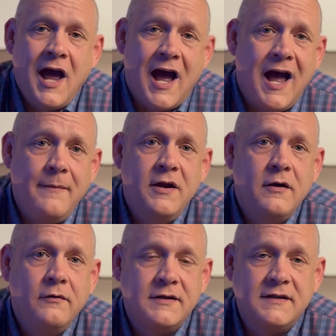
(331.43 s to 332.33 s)
I'm here
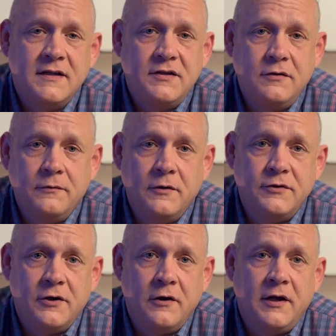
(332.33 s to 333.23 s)
to assist you on your
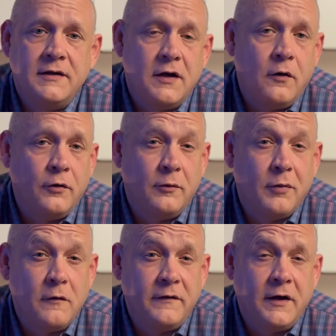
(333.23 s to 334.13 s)
journey to owning the
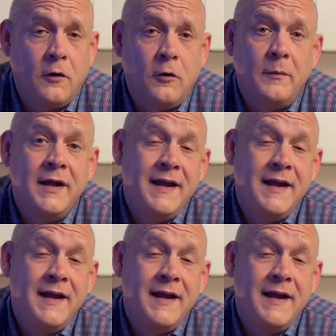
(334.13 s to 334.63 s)
perfect home,